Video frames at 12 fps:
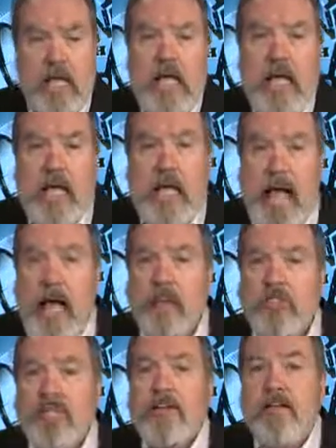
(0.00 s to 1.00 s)
He
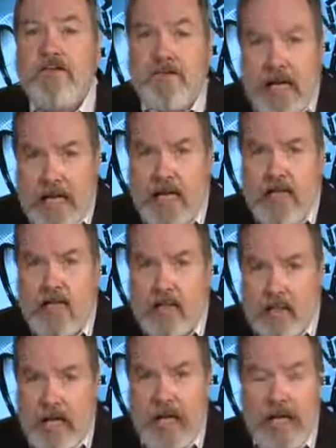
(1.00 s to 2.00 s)
actually defended the
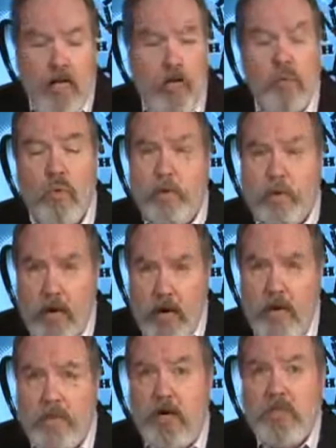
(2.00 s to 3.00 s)
Klan, who were
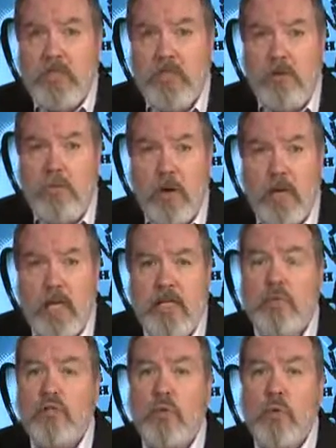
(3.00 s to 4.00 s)
burning buses of
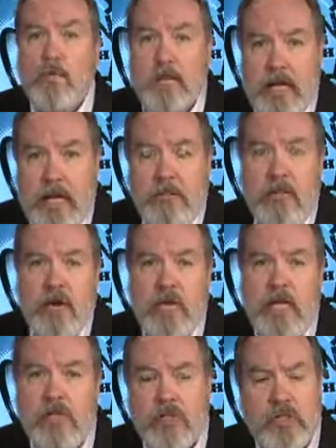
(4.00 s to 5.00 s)
protesters, who were beating
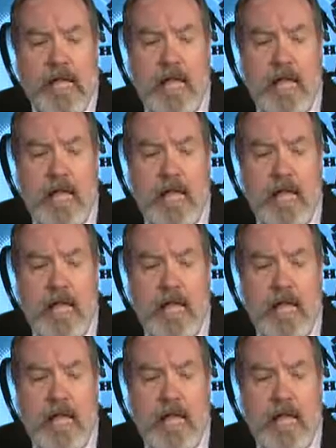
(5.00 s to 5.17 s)
protesters.